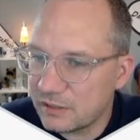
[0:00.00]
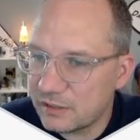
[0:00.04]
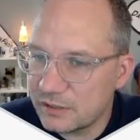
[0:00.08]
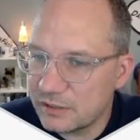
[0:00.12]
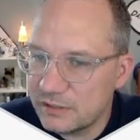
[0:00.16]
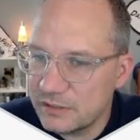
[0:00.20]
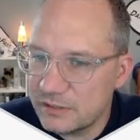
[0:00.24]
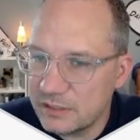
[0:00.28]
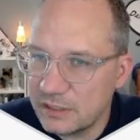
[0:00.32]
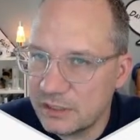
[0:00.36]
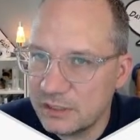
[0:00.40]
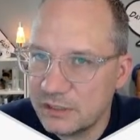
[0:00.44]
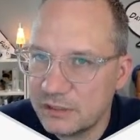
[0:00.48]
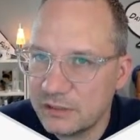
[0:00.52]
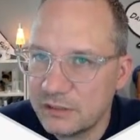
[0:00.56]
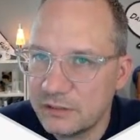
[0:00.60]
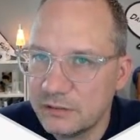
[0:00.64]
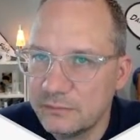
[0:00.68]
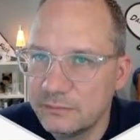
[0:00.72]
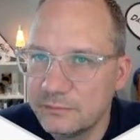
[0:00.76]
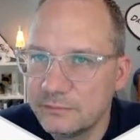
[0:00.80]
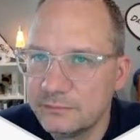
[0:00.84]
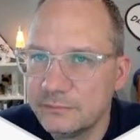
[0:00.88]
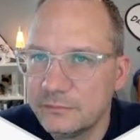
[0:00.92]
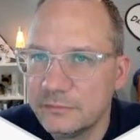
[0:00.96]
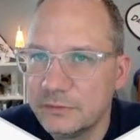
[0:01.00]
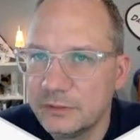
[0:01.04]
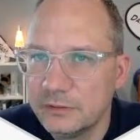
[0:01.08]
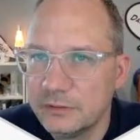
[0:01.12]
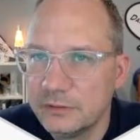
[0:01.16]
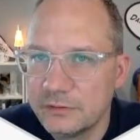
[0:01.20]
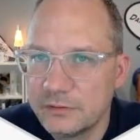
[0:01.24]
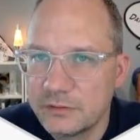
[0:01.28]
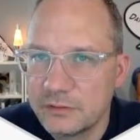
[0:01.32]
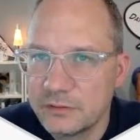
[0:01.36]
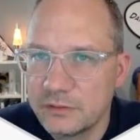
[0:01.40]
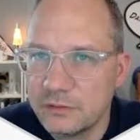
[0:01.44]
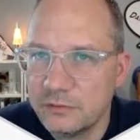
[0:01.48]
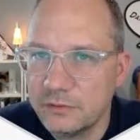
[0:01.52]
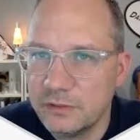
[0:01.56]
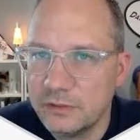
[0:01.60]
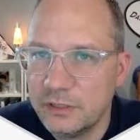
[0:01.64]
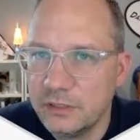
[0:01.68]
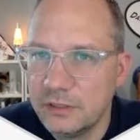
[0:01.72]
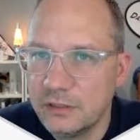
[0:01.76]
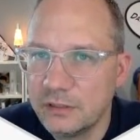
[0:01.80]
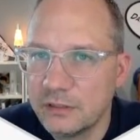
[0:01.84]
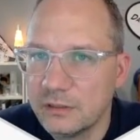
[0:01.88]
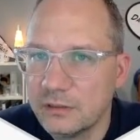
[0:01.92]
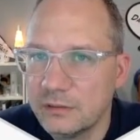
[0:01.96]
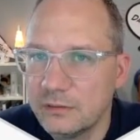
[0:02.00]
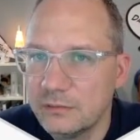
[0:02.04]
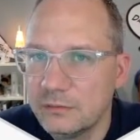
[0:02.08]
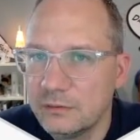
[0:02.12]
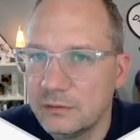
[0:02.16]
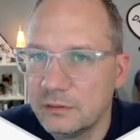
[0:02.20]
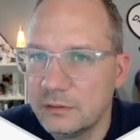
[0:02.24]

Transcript: container. Let's go here.